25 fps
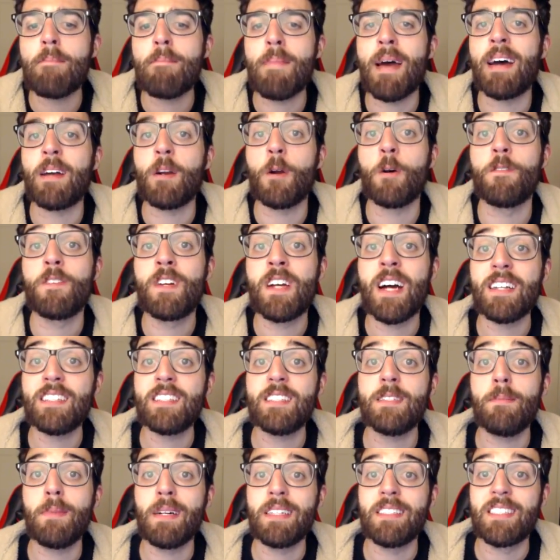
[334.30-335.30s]
amount of
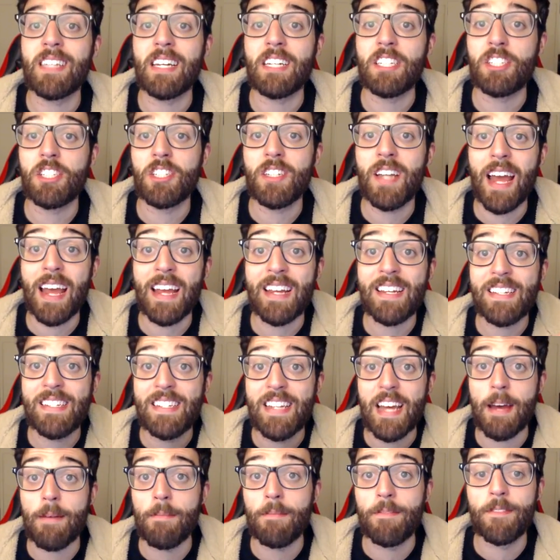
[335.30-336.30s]
customization and
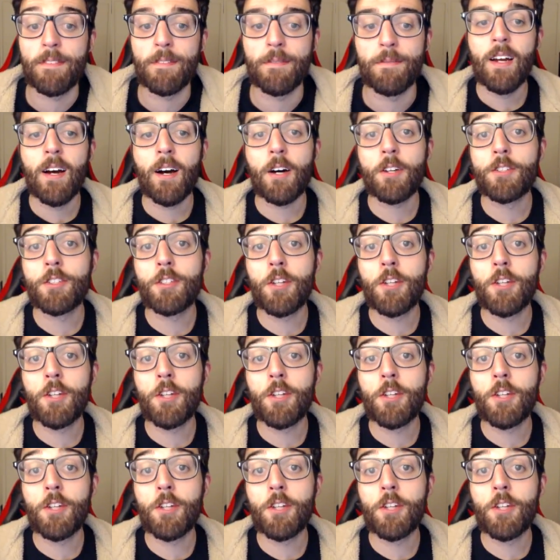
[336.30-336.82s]
depth. On